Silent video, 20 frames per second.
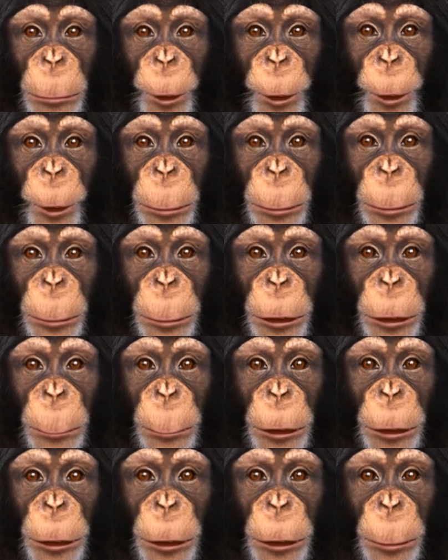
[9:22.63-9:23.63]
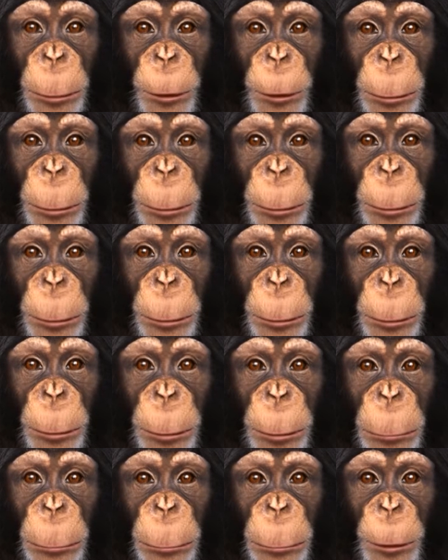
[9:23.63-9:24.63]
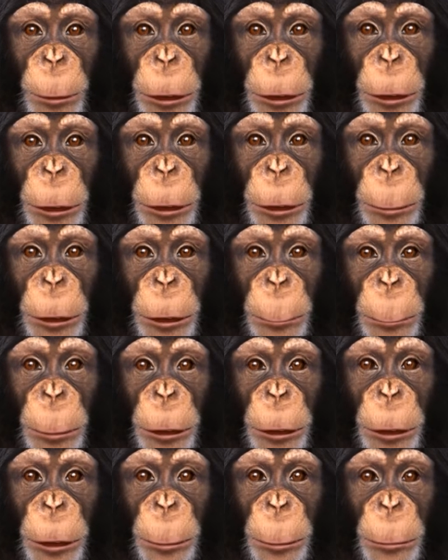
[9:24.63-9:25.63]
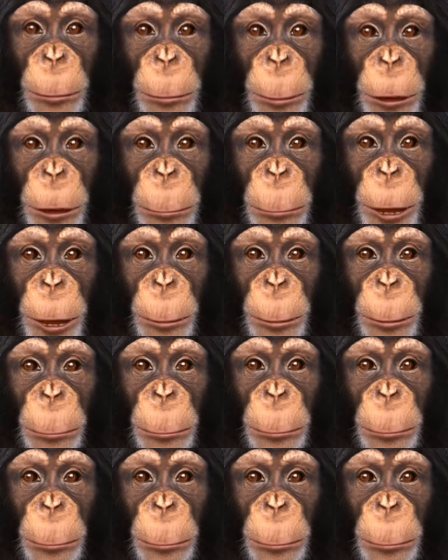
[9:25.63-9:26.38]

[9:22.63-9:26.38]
Old enough to understand, but young enough to enjoy dubstep.